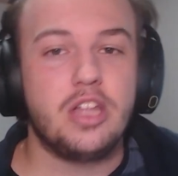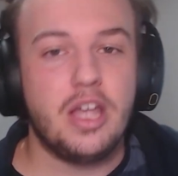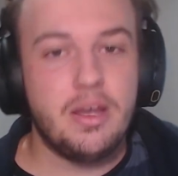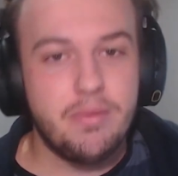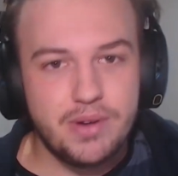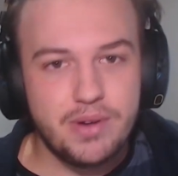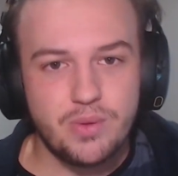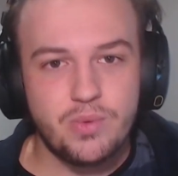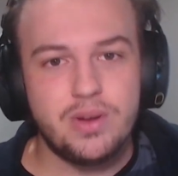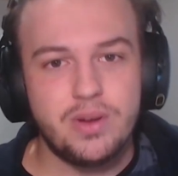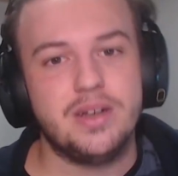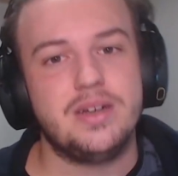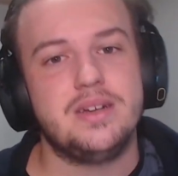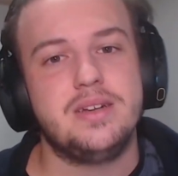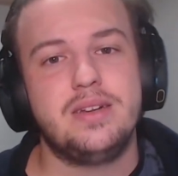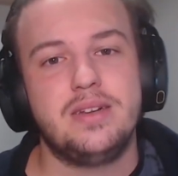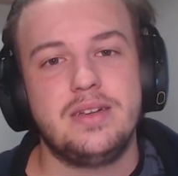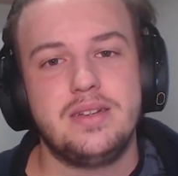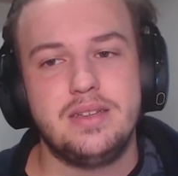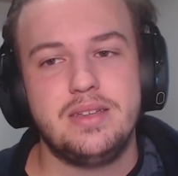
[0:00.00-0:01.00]
everyone
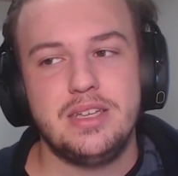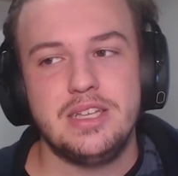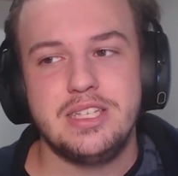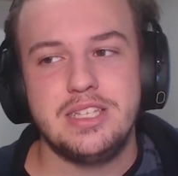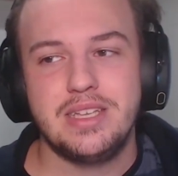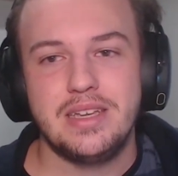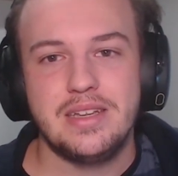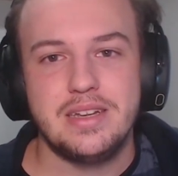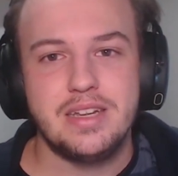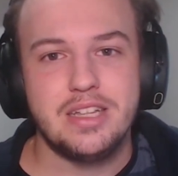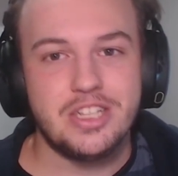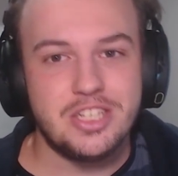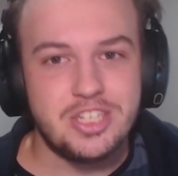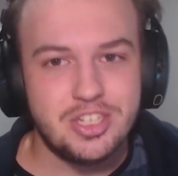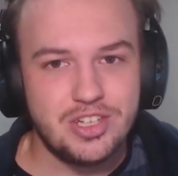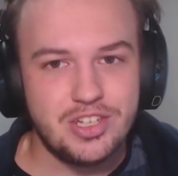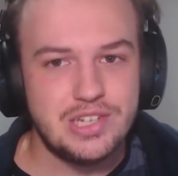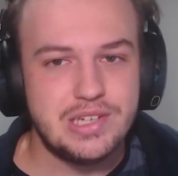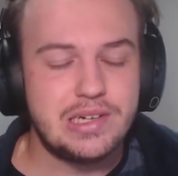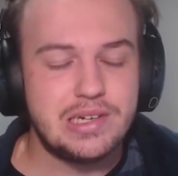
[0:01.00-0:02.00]
is an
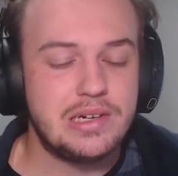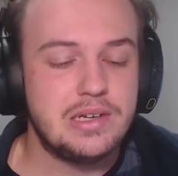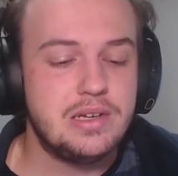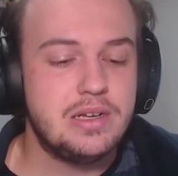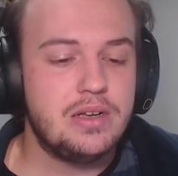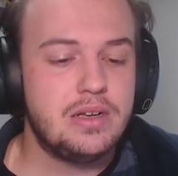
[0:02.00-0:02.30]
engineer,